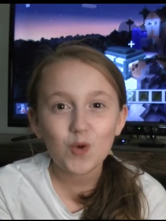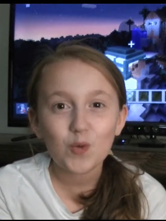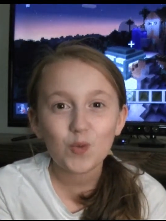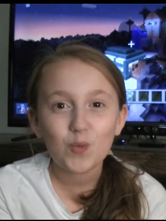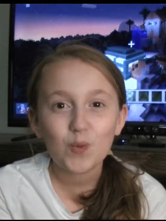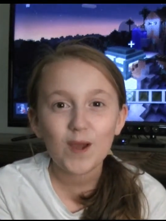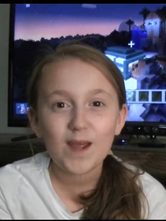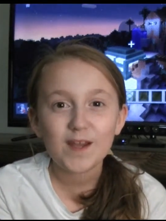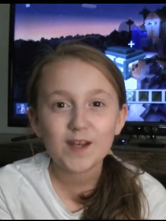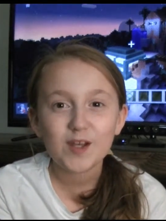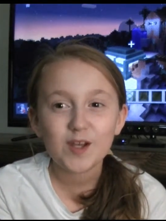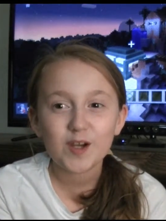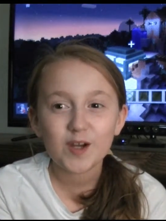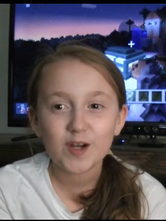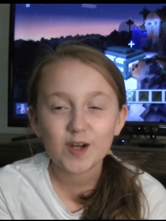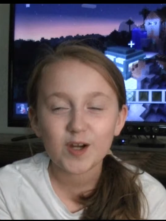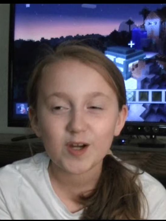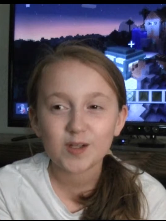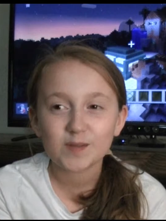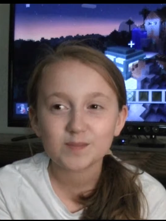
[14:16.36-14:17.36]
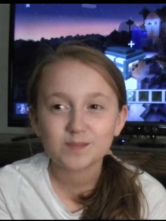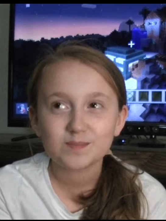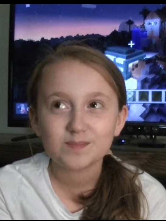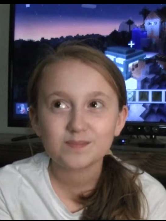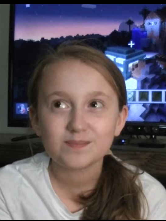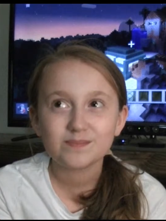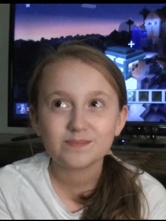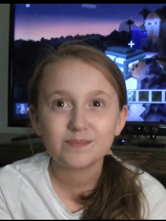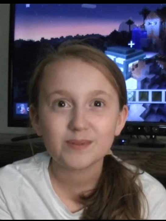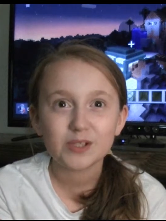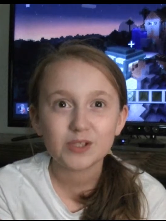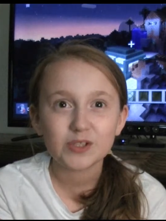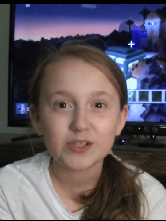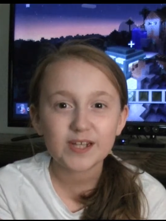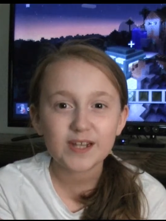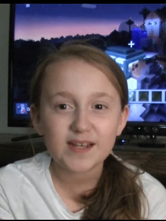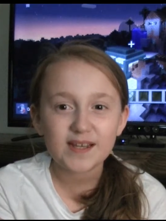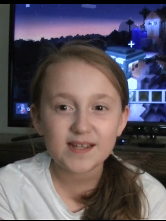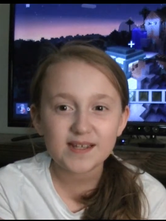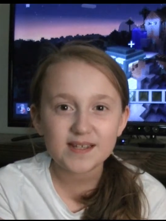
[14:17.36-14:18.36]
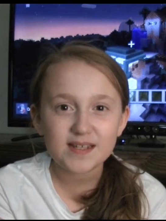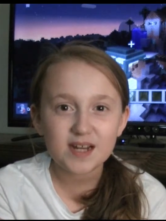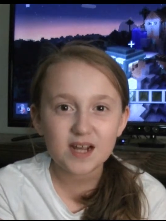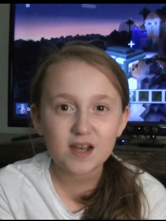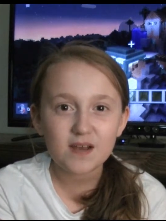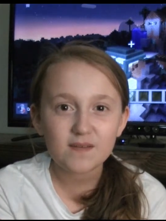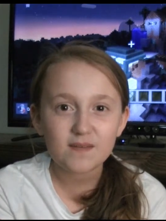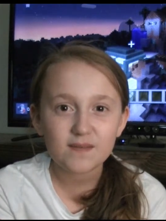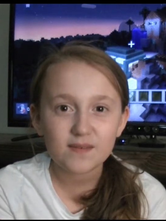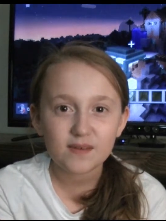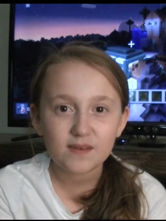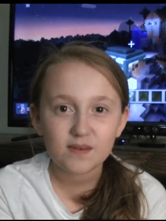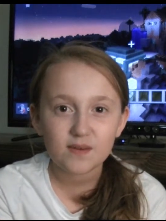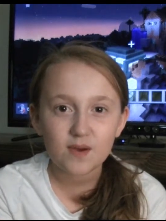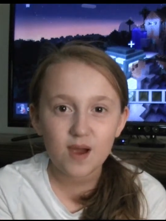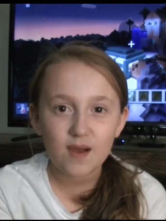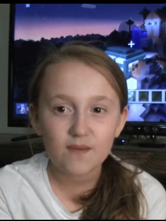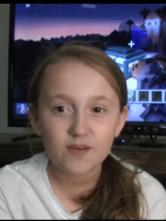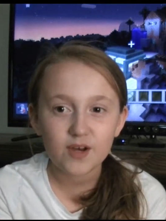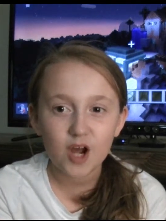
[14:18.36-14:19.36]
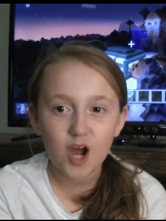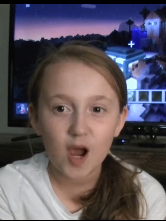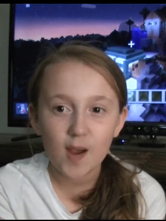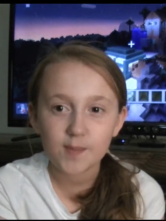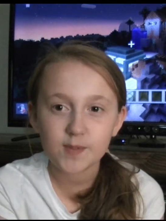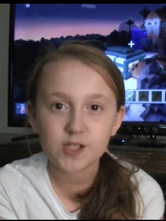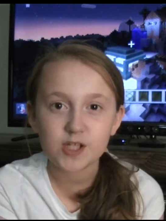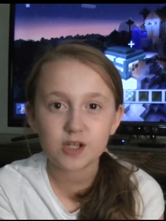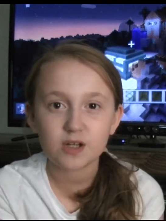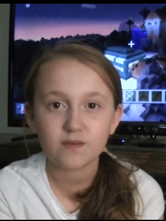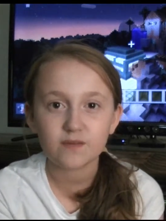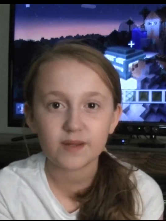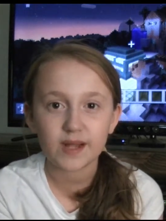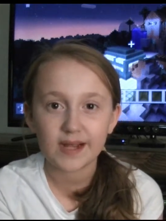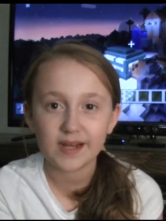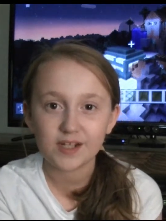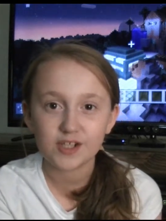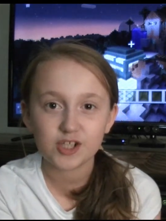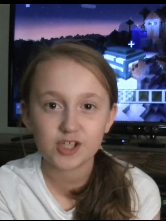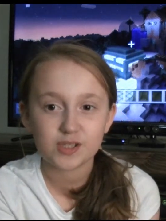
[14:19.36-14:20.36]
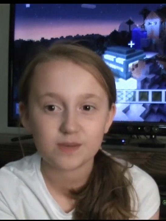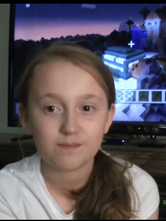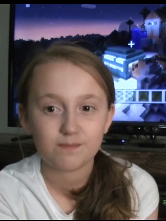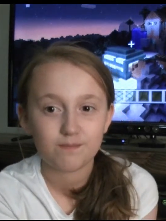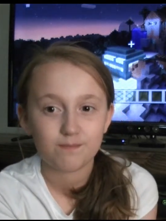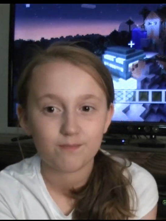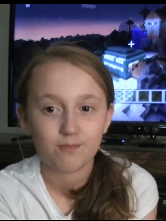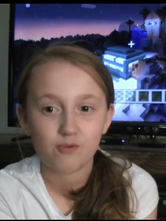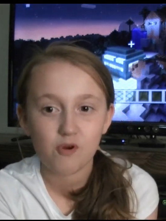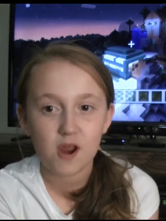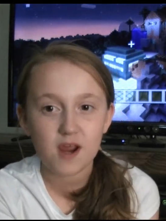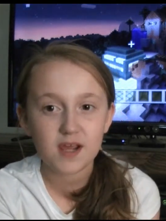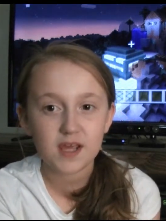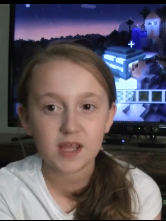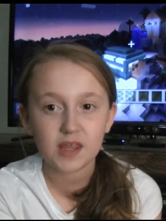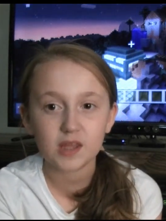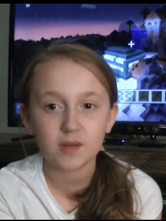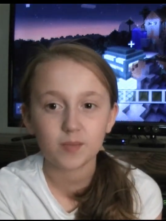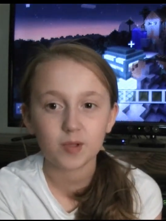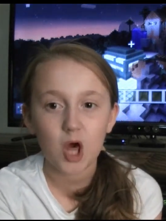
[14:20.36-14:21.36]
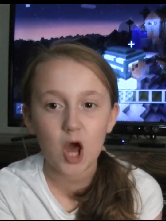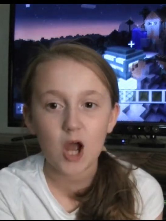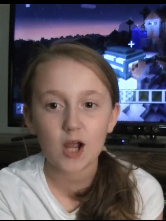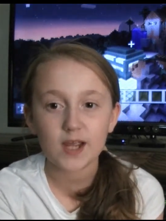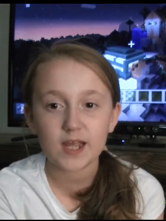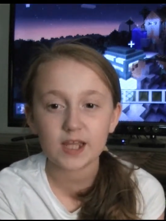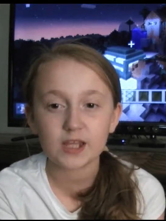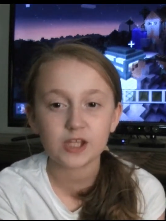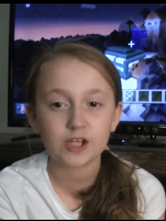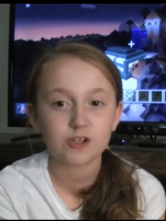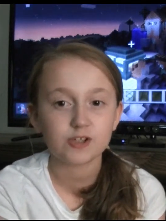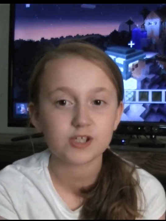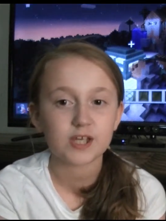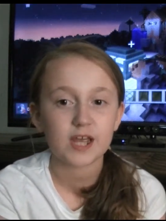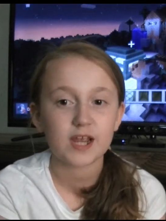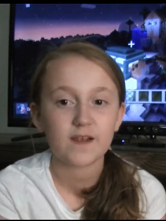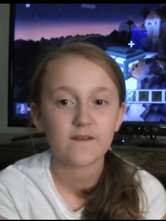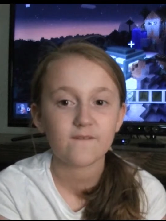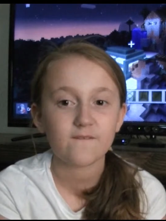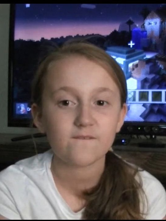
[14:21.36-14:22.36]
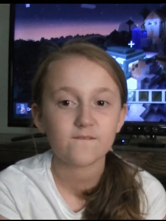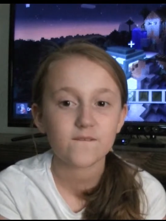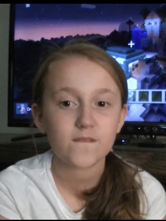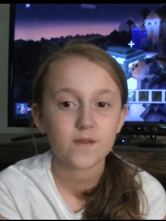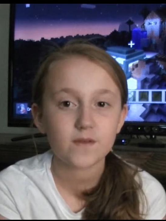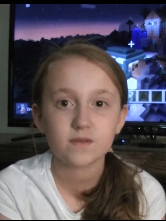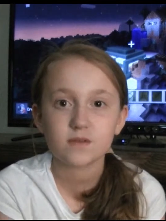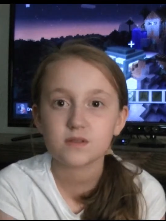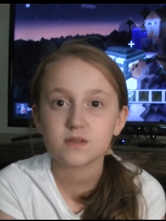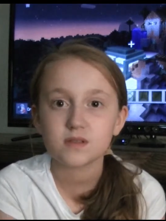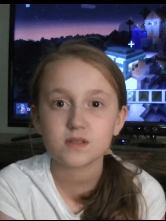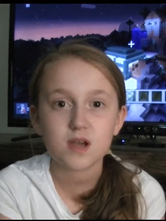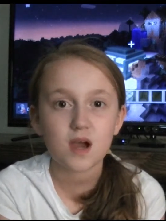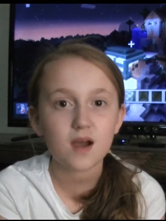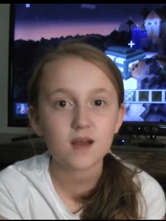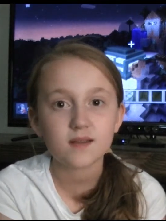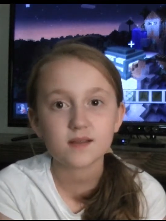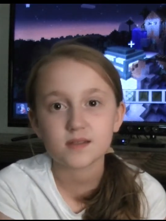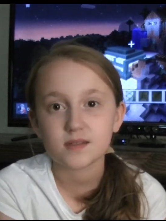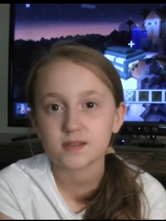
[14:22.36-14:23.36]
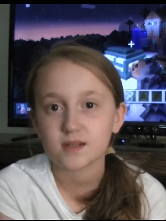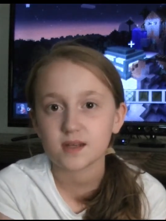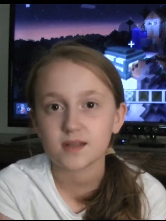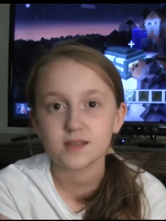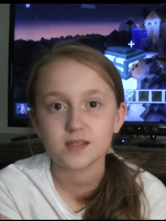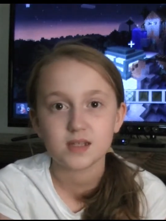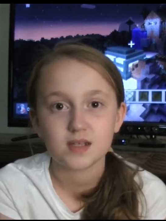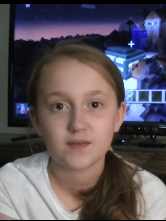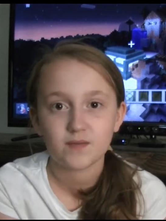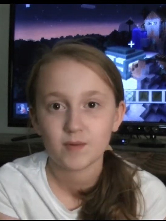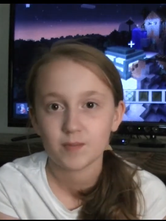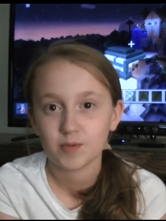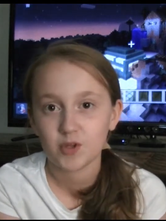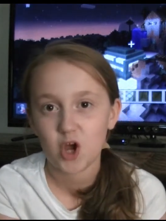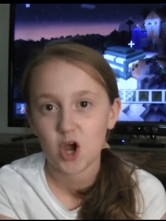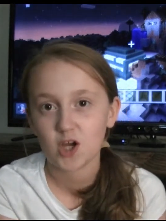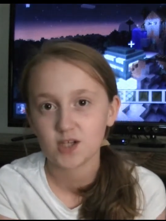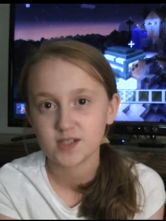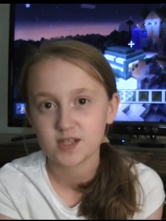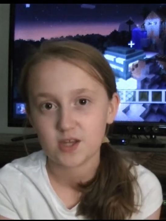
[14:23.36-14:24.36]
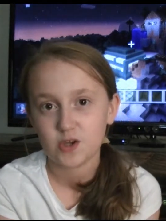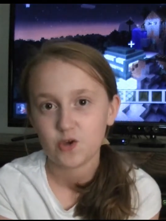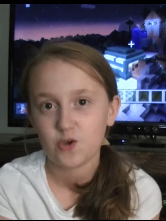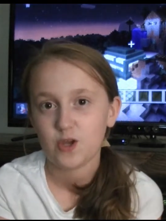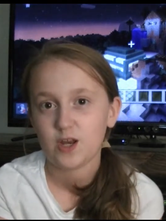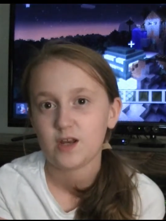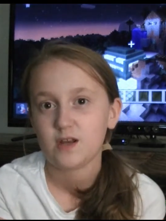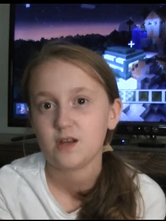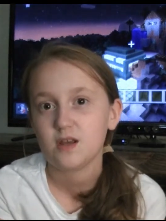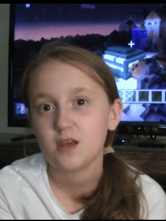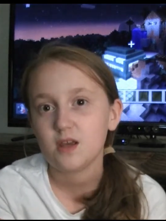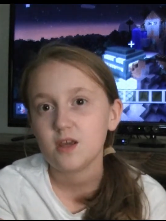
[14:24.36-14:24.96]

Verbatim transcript: when you're building and stuff, you have an option of like just breaking the block and there's like tons and tons of different blocks that you can